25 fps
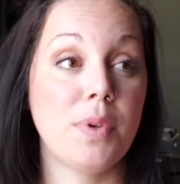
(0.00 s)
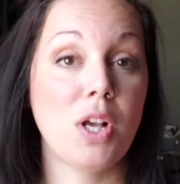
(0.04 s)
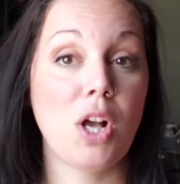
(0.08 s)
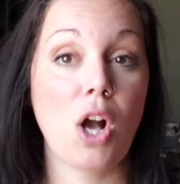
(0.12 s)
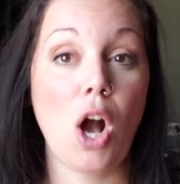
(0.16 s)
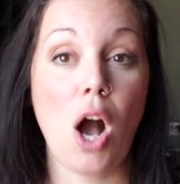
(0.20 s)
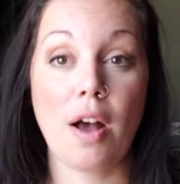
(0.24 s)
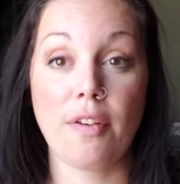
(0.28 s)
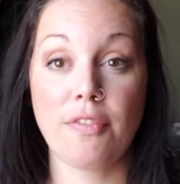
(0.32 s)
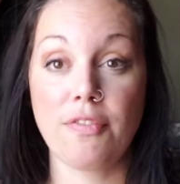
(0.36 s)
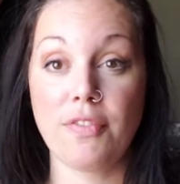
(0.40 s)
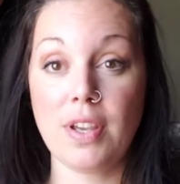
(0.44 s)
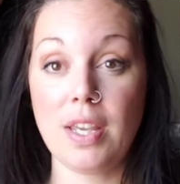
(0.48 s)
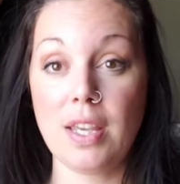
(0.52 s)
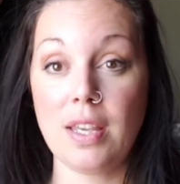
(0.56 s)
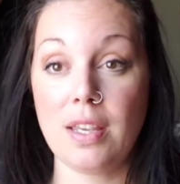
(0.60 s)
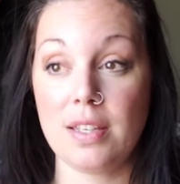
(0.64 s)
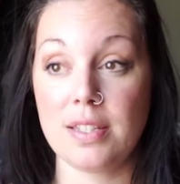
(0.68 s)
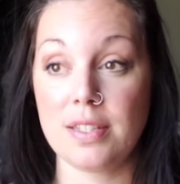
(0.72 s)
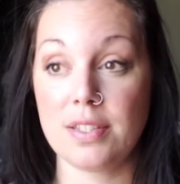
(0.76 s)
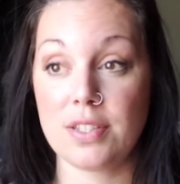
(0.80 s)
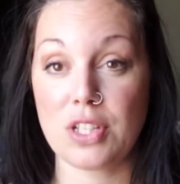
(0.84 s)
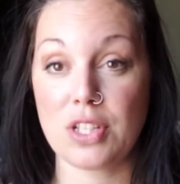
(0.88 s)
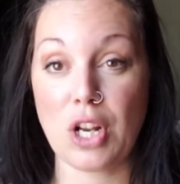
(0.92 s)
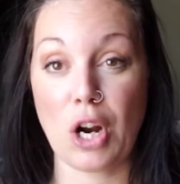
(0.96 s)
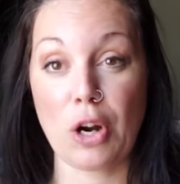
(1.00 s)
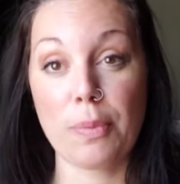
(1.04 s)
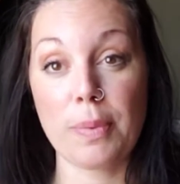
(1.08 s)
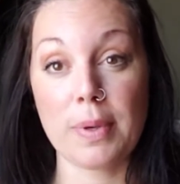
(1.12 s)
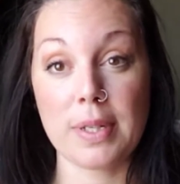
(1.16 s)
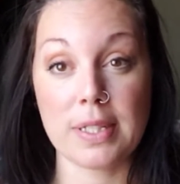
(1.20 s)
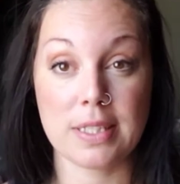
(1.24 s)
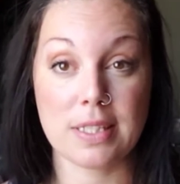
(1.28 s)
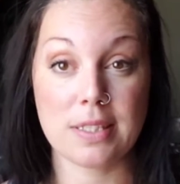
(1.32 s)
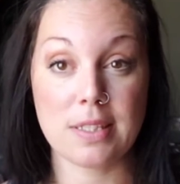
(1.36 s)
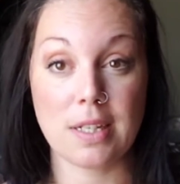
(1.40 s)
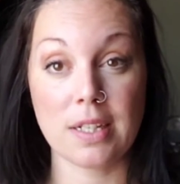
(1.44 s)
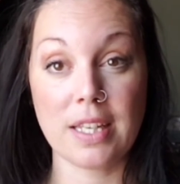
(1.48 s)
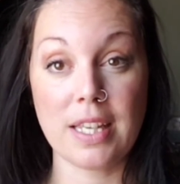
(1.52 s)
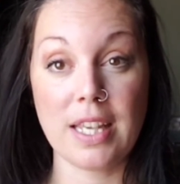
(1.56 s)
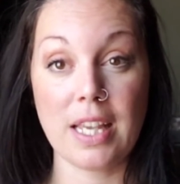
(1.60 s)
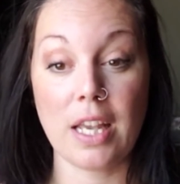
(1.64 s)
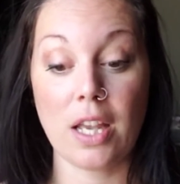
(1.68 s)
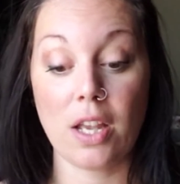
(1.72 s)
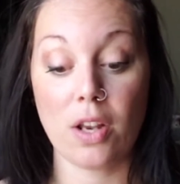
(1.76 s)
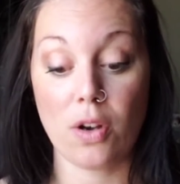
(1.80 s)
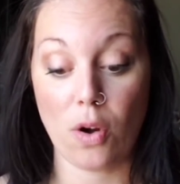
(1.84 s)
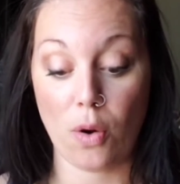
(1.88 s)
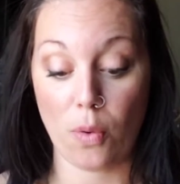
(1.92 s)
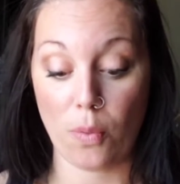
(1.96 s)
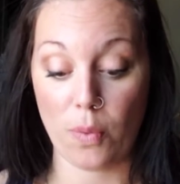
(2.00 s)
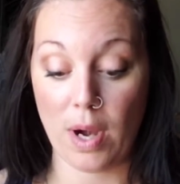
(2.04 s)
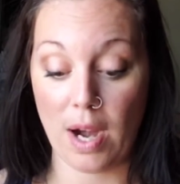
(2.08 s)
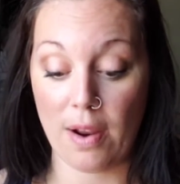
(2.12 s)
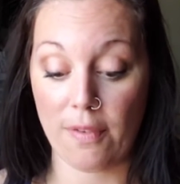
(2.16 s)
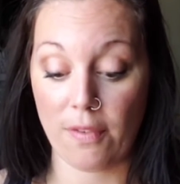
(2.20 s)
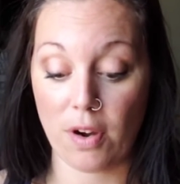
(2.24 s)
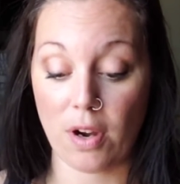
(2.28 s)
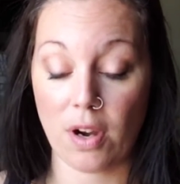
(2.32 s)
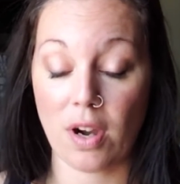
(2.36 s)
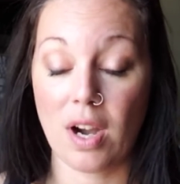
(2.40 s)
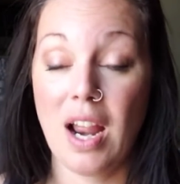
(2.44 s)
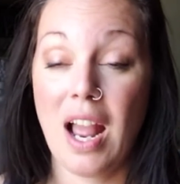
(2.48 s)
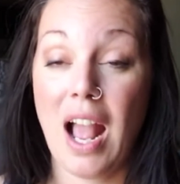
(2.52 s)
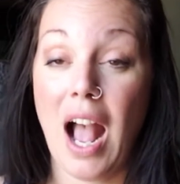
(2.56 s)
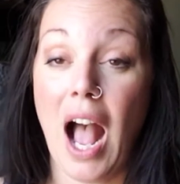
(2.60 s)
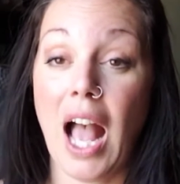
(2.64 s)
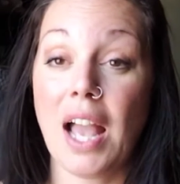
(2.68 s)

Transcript: coffee, Starbucks, Dunkin', or whatever.